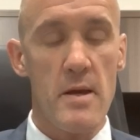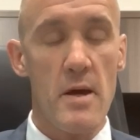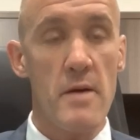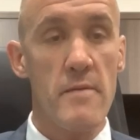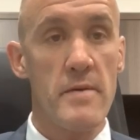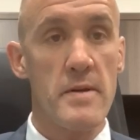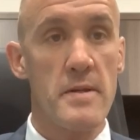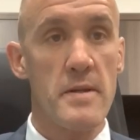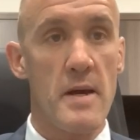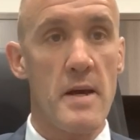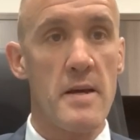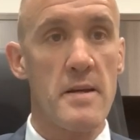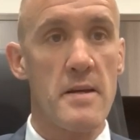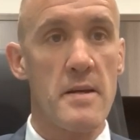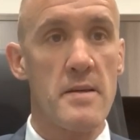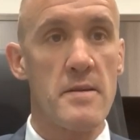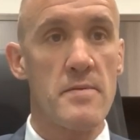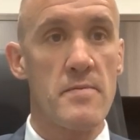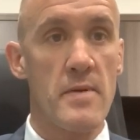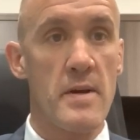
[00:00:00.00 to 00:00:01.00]

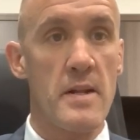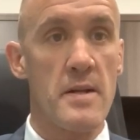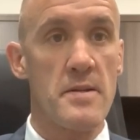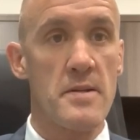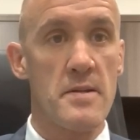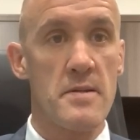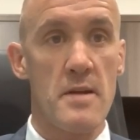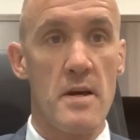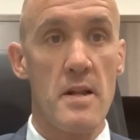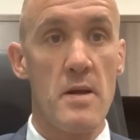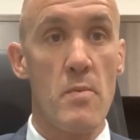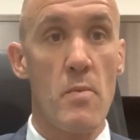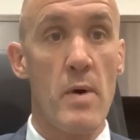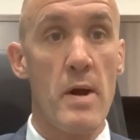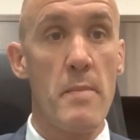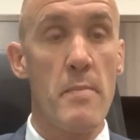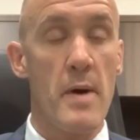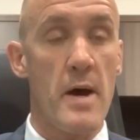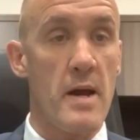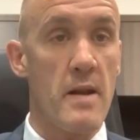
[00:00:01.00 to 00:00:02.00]
COVID is really just only
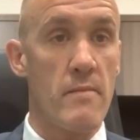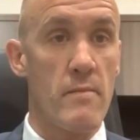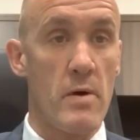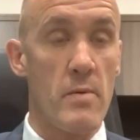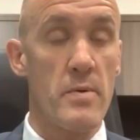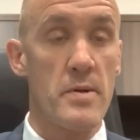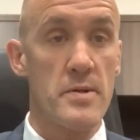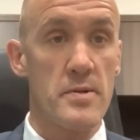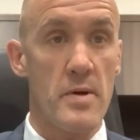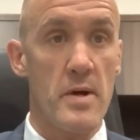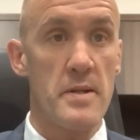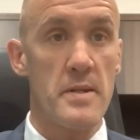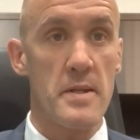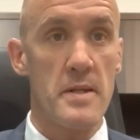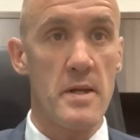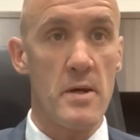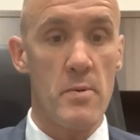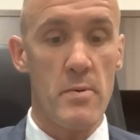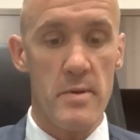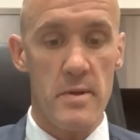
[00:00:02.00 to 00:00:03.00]
one part of what we're trying to
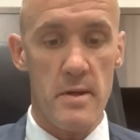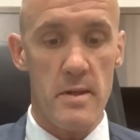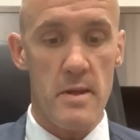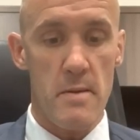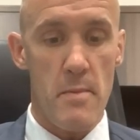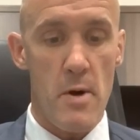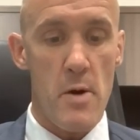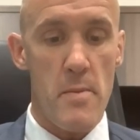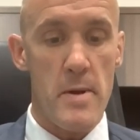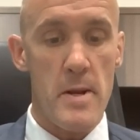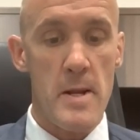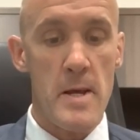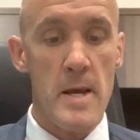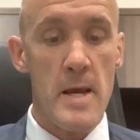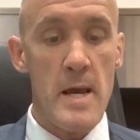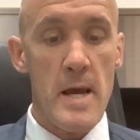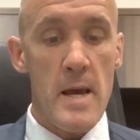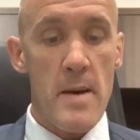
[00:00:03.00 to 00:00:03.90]
deal with at the moment.